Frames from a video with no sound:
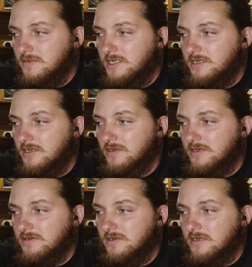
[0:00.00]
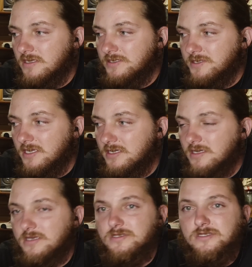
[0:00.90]
It's like
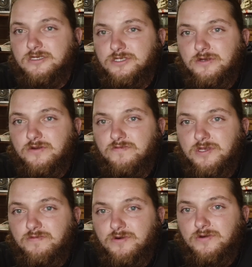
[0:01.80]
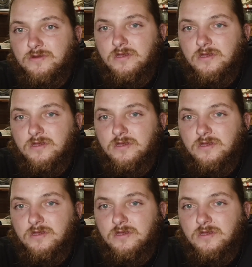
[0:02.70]
there's certain people